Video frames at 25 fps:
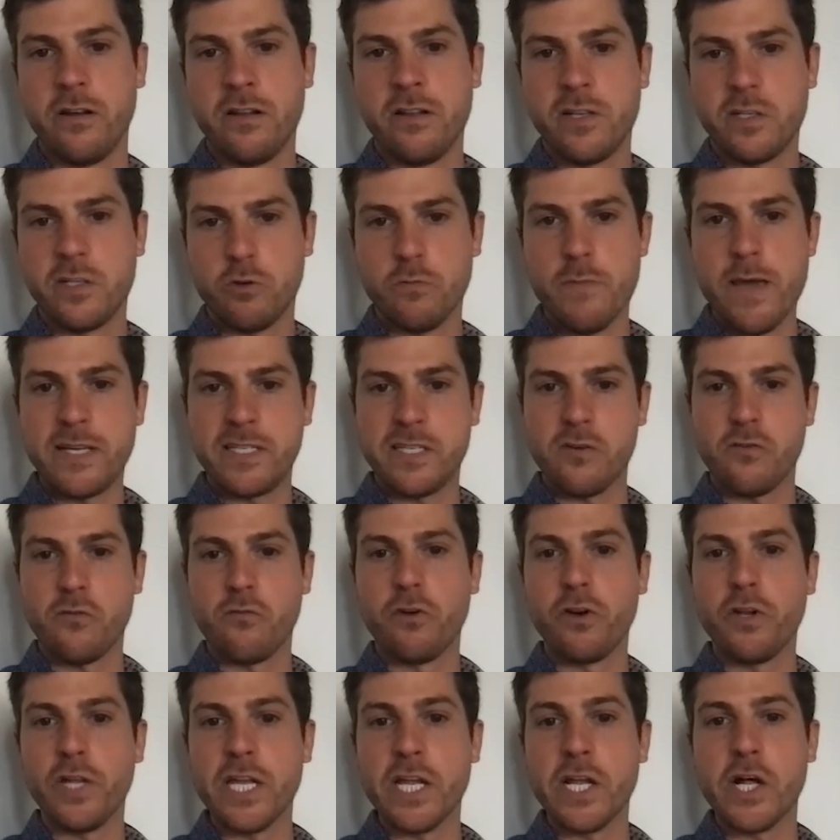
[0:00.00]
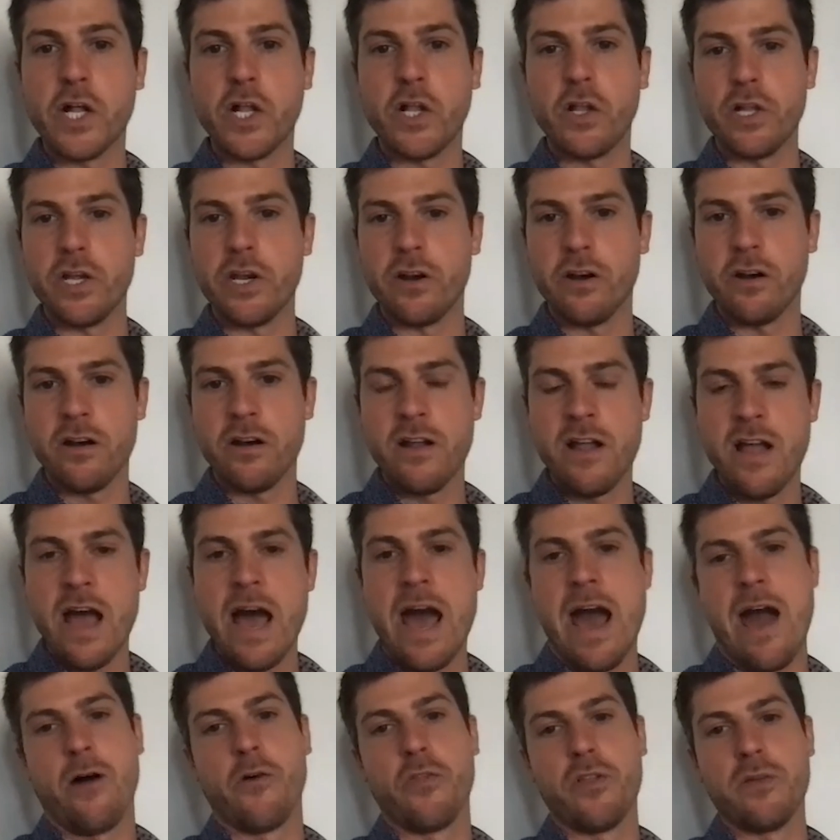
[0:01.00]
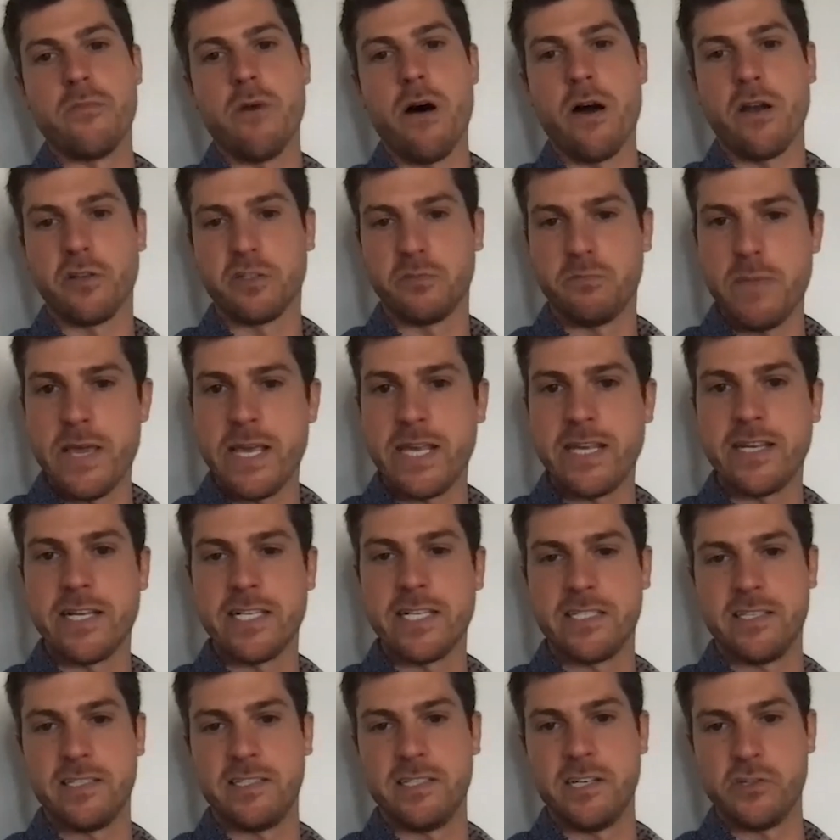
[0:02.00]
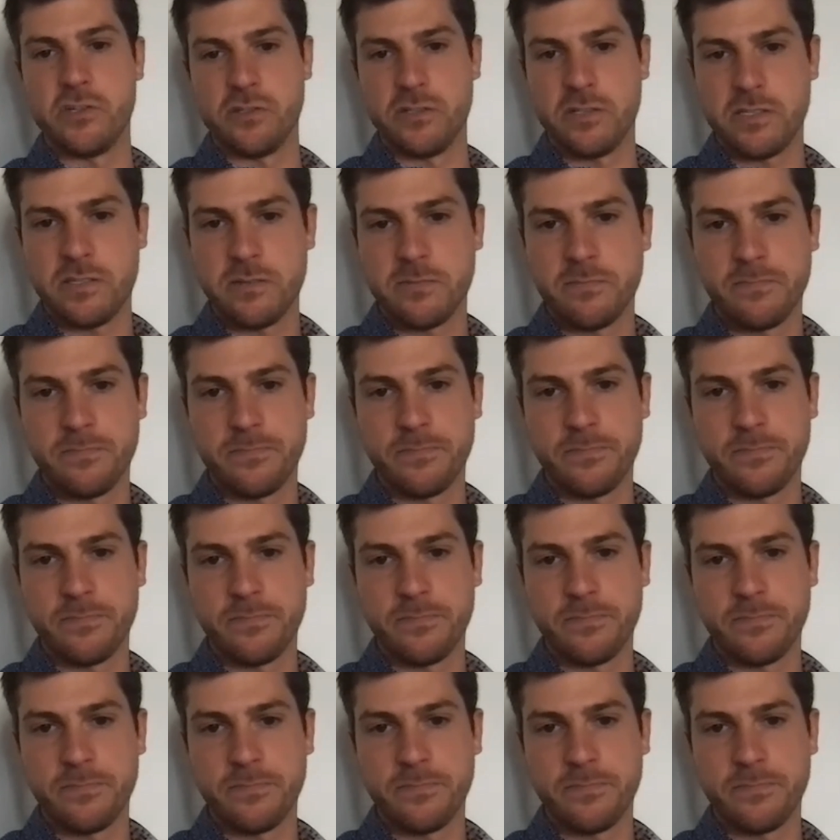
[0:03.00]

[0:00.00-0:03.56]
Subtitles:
So it makes it really clear how the model's making its decisions.